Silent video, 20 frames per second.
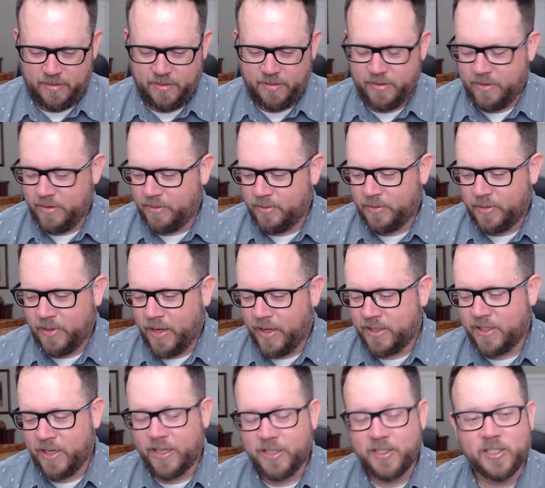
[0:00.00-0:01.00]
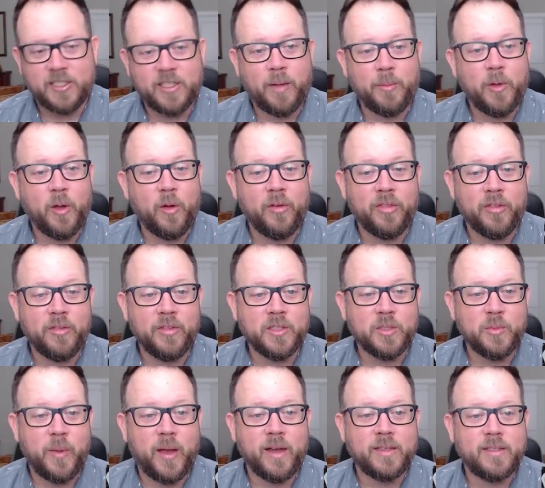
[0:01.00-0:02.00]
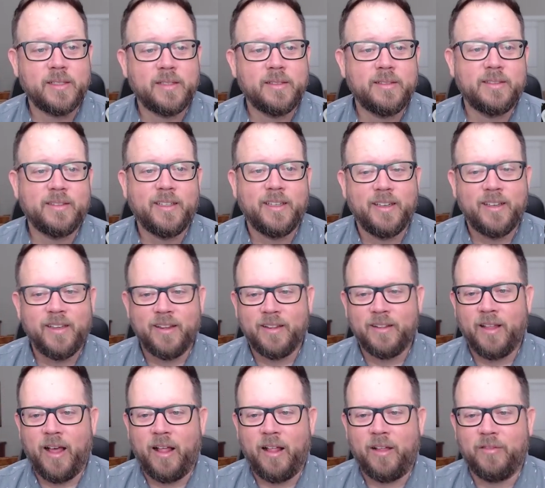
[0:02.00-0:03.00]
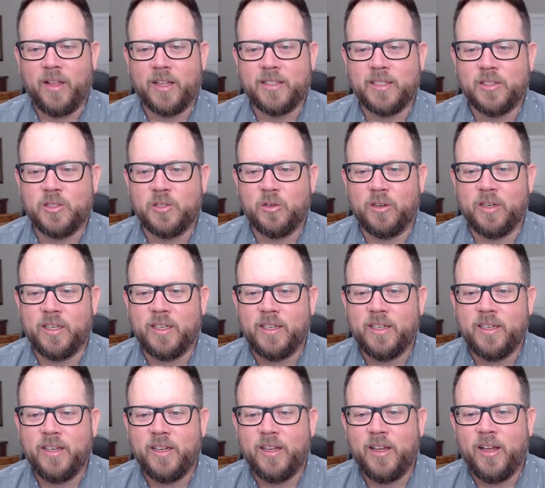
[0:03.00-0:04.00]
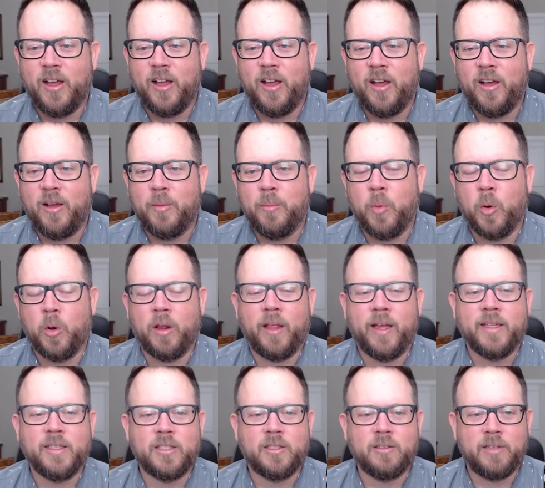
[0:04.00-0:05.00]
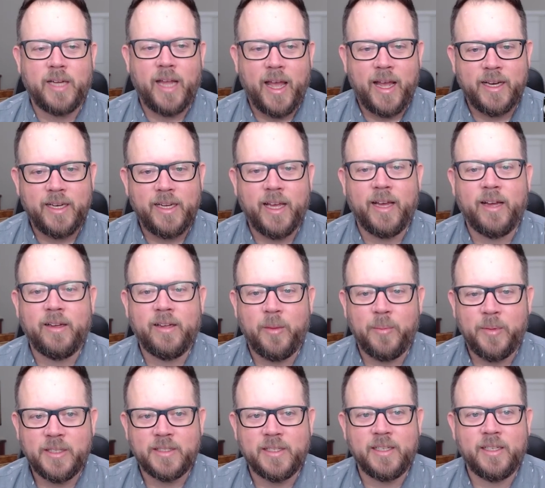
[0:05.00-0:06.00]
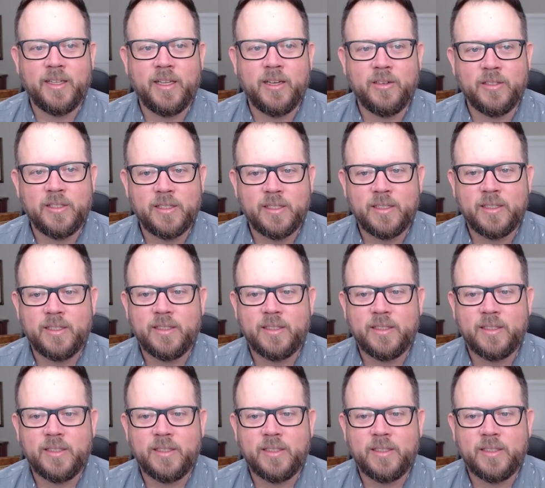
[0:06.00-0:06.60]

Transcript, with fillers: I, sh I, should stop going through this box. I'll have lots of story. Borderlands 3 ad, yeah, I've been seeing those